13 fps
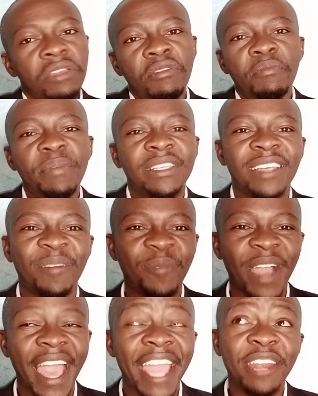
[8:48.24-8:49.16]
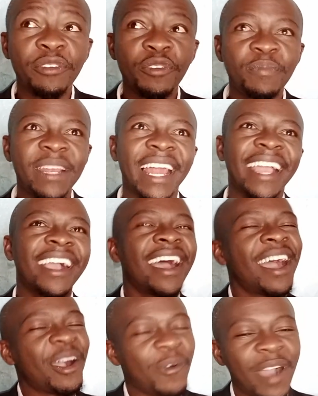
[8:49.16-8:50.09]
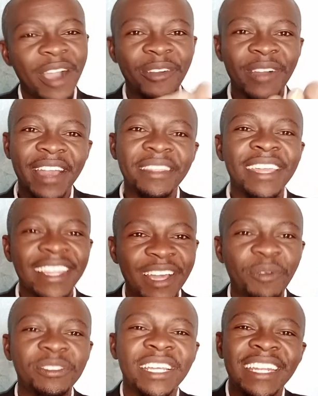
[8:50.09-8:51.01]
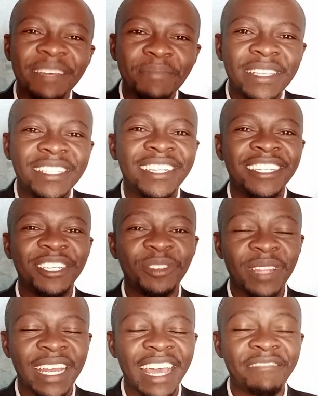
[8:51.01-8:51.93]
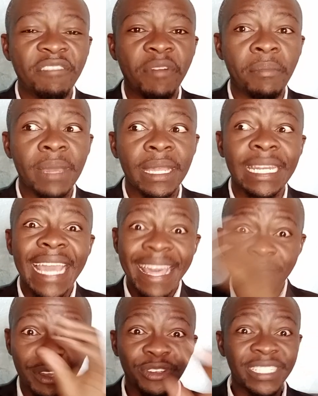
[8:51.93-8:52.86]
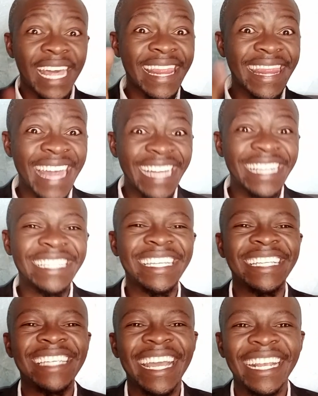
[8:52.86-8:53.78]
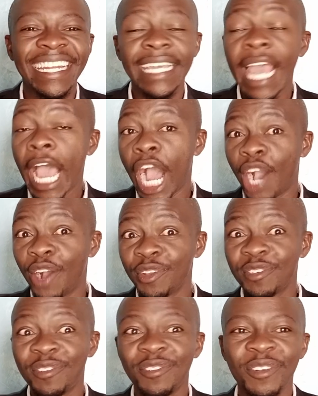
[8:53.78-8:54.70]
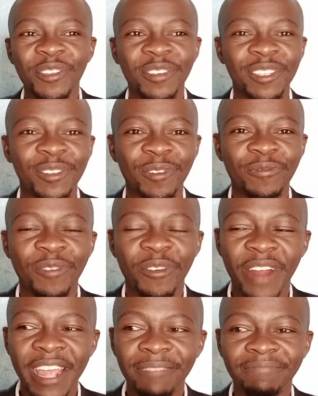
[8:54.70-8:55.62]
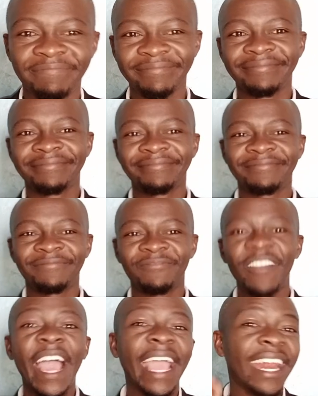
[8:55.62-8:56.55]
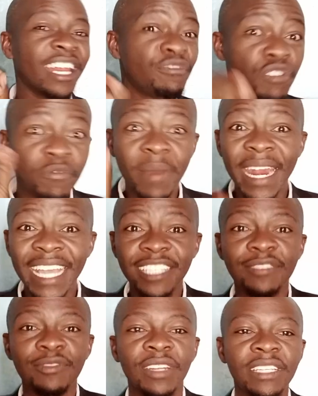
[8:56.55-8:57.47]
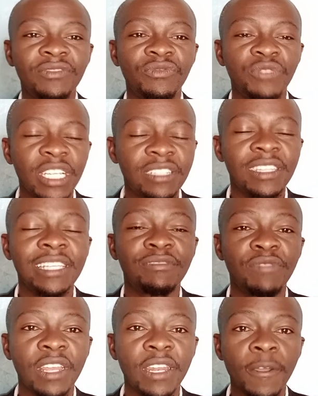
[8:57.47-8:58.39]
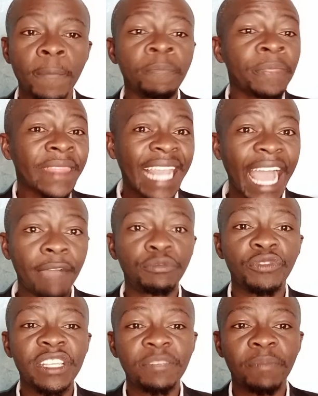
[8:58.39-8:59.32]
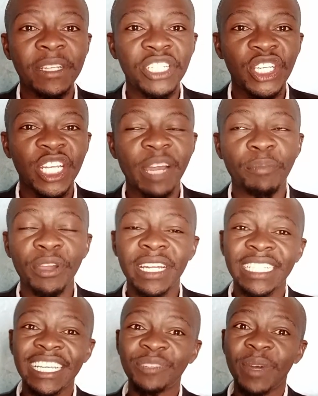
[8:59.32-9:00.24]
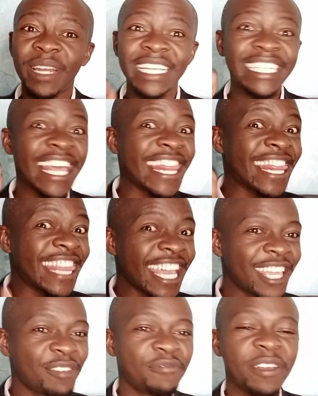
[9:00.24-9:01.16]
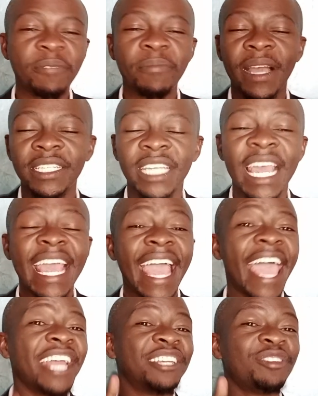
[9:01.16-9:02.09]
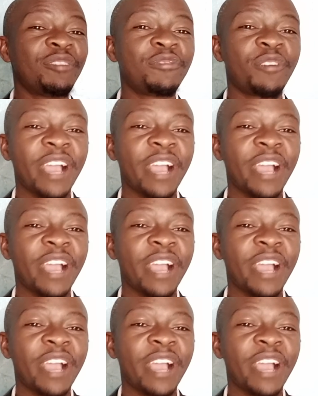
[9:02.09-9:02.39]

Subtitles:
you'll be somewhere, and you'll be like, wow, I think that was the best decision that I've ever made, because that is exactly how you grow yourself. All right, fine. If you've managed to reach this video up to this particular point, I just want to say thank you very much, and don't